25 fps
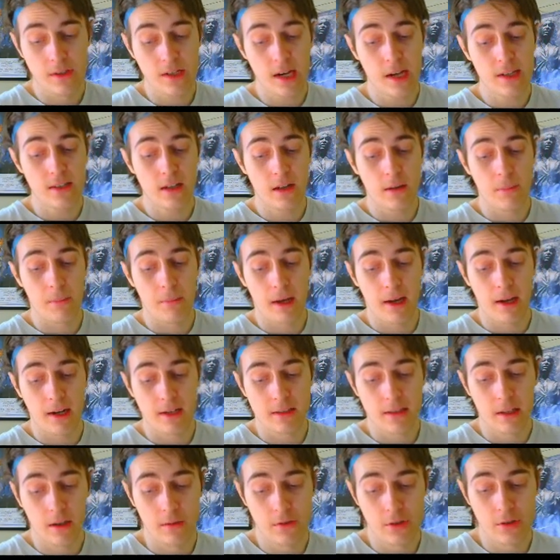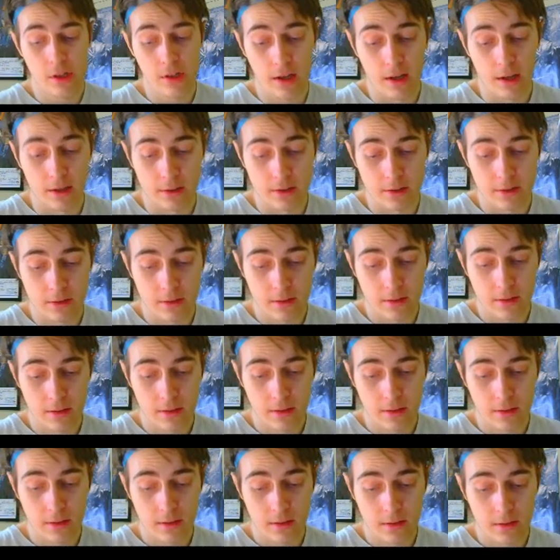guy's got a maxed out GS.
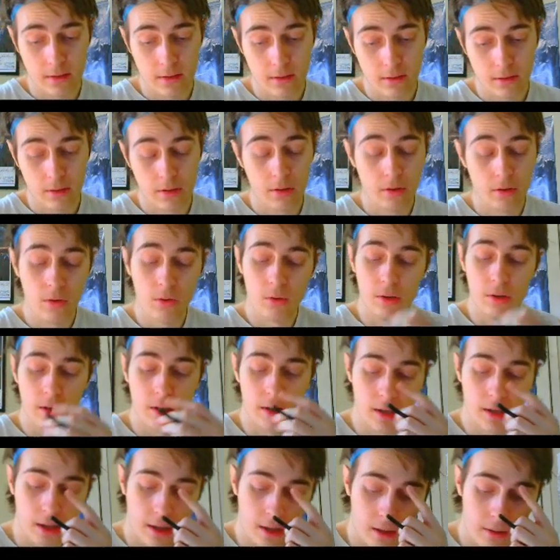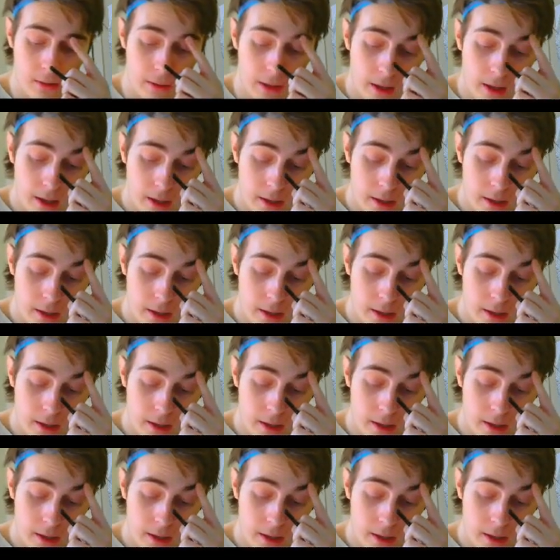Holy cow.